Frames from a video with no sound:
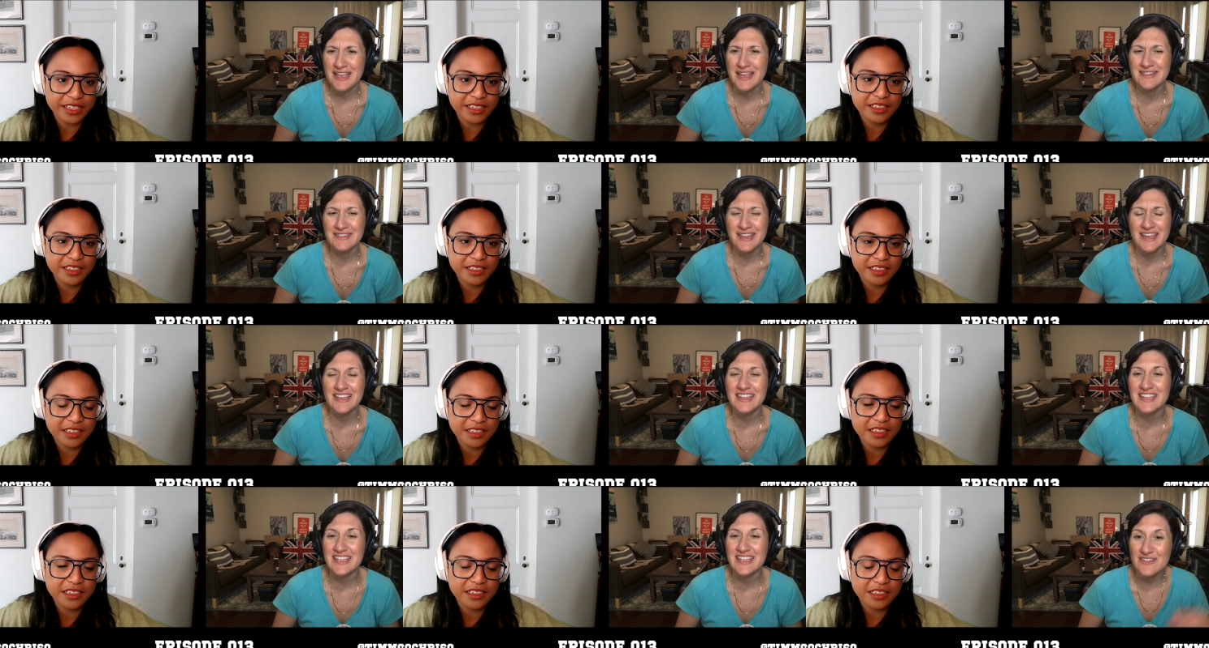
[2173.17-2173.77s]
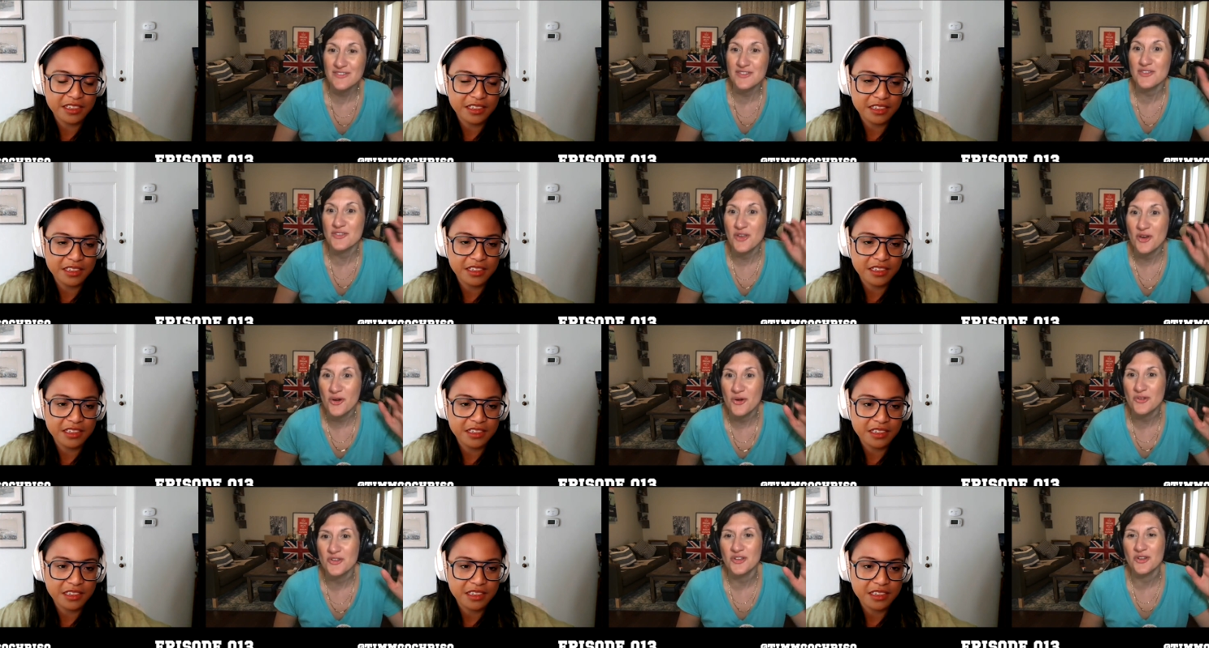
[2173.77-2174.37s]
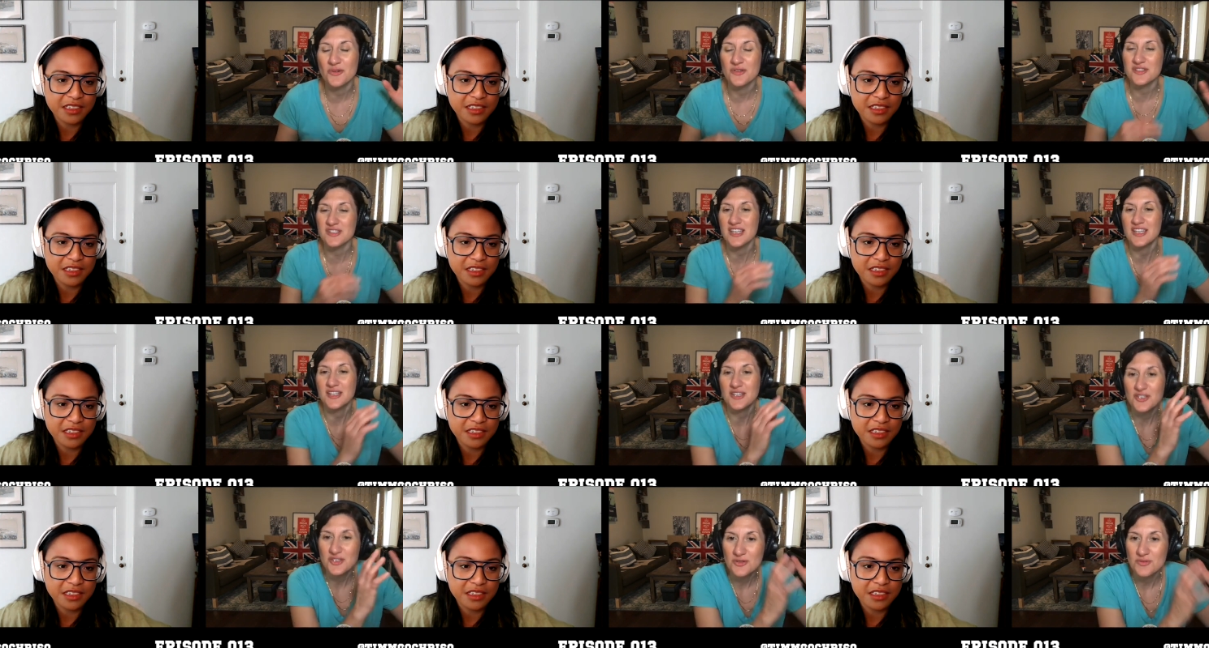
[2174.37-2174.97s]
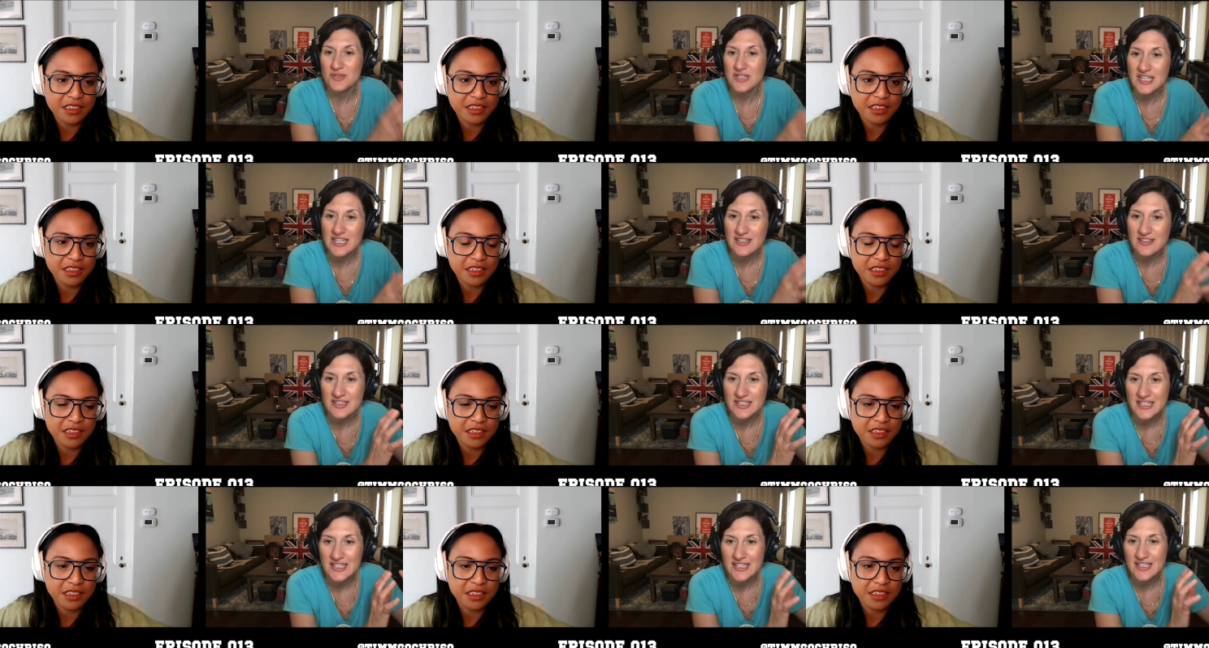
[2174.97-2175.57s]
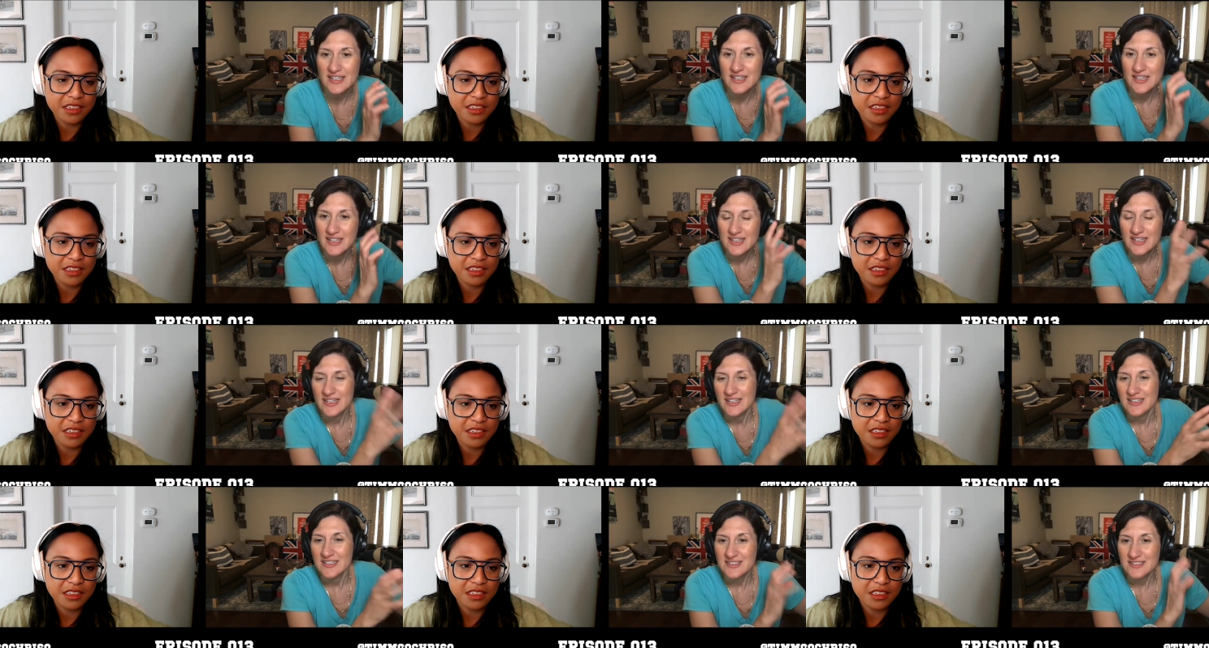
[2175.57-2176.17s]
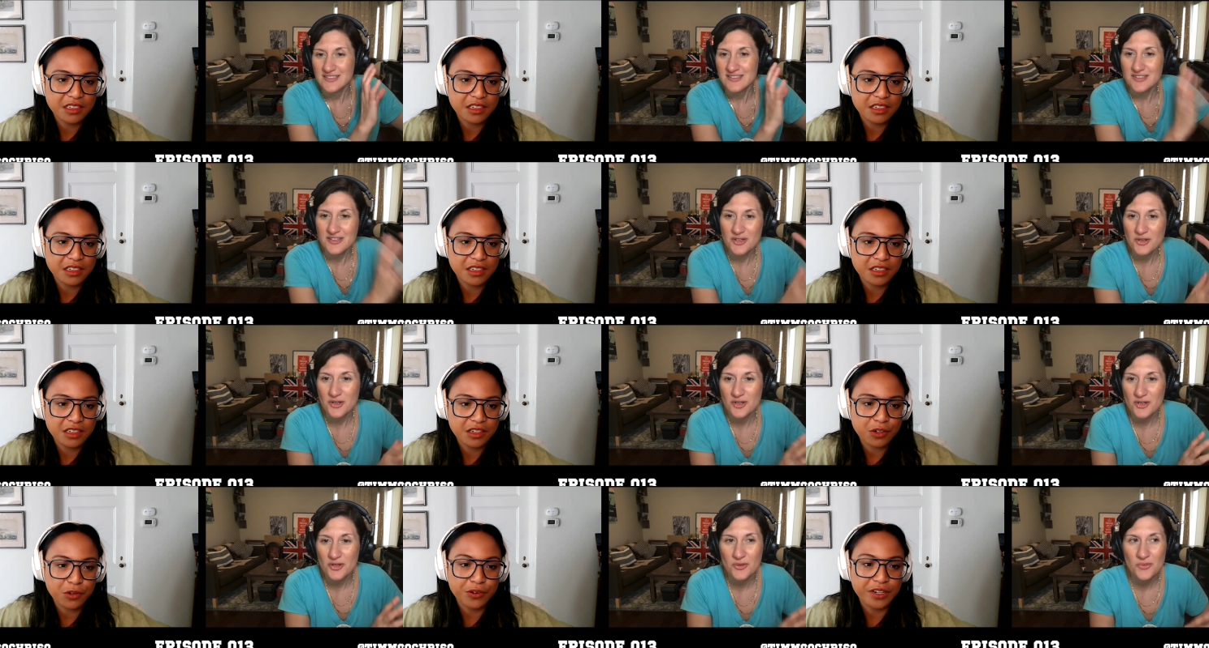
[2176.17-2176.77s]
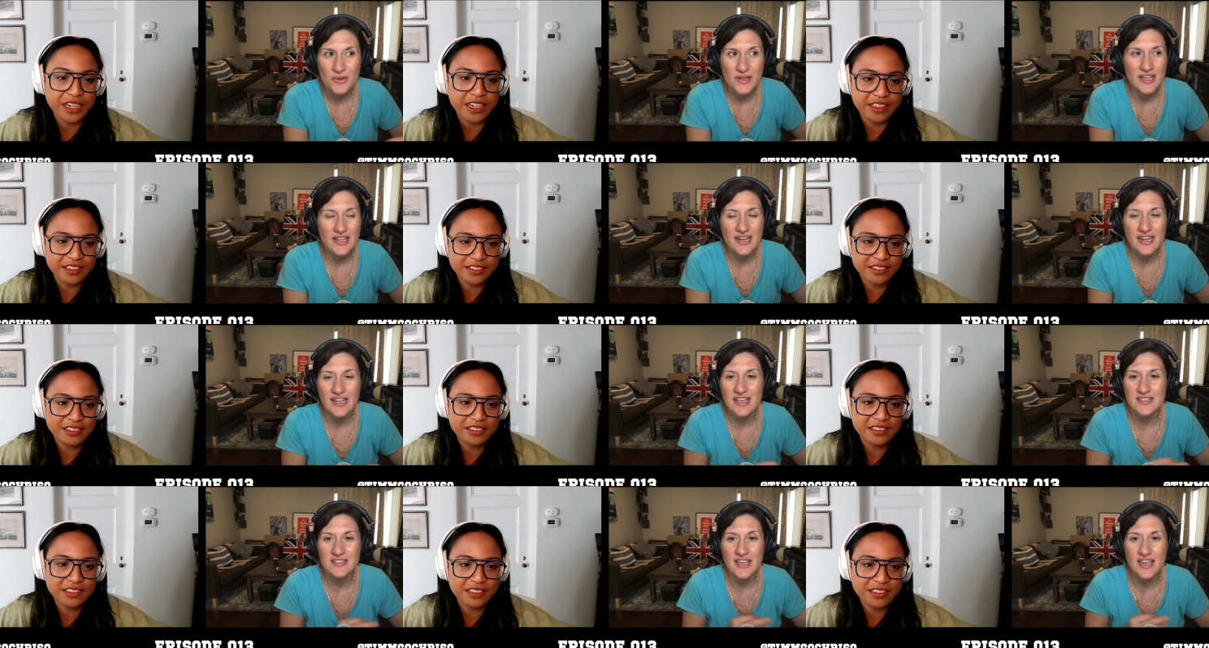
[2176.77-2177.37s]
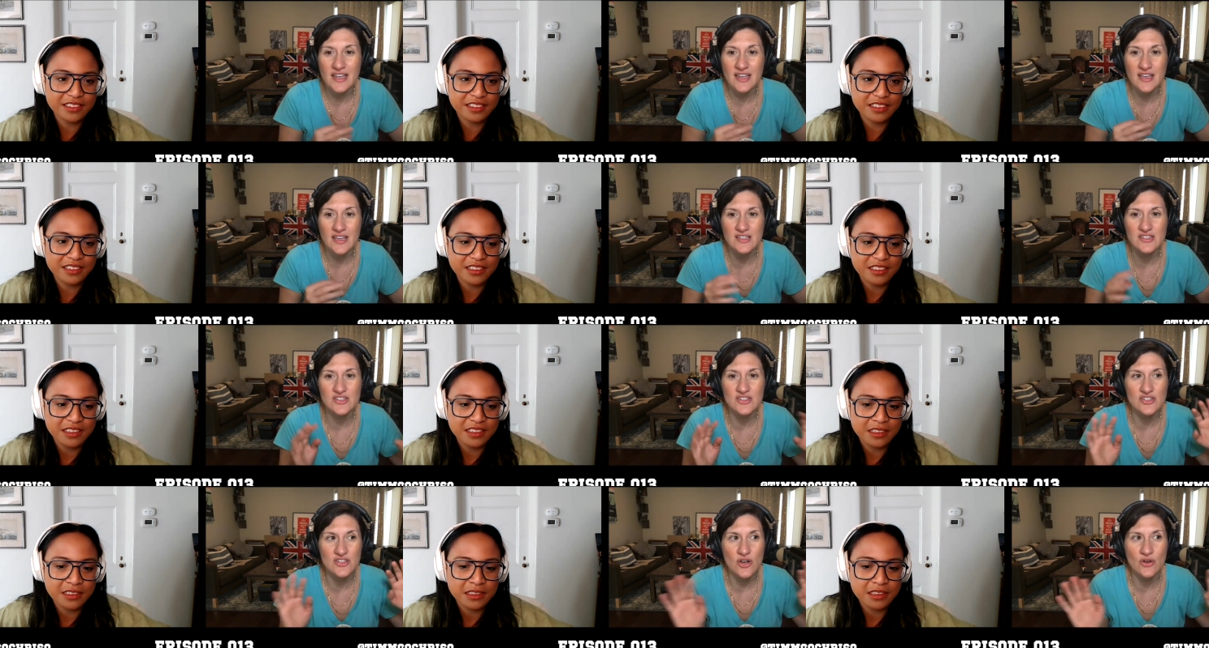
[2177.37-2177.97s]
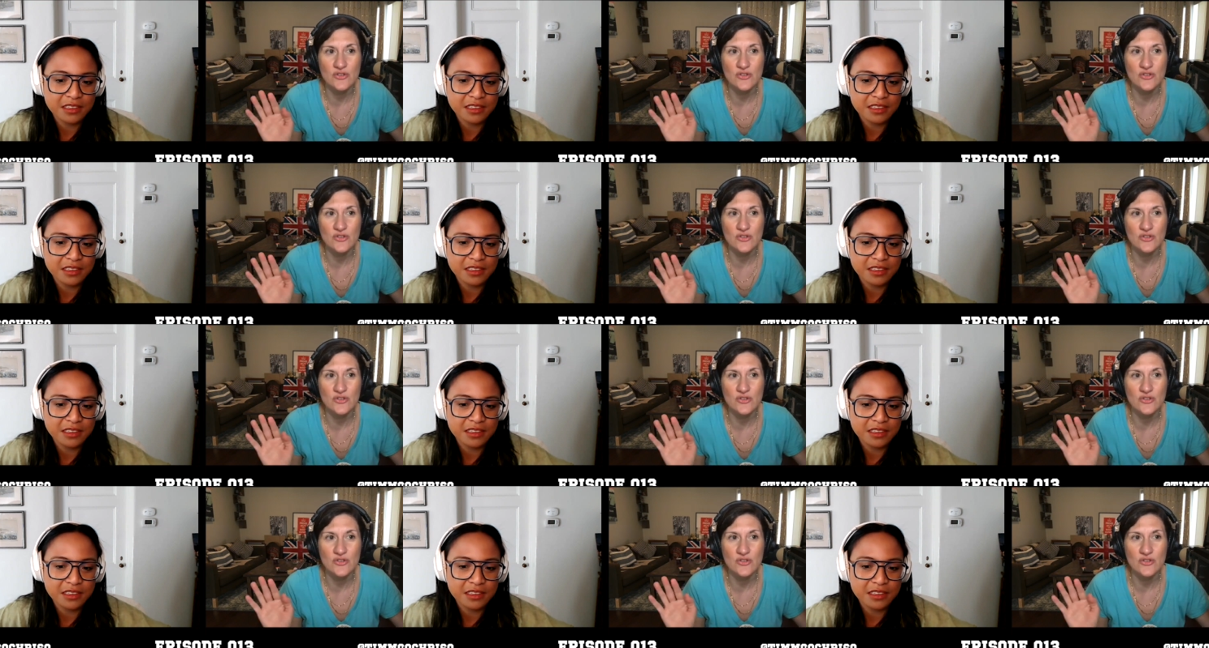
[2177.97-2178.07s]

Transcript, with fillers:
Speaker 1: and like even though, you know, it's like uniquely Korean. Korean. It's like it's so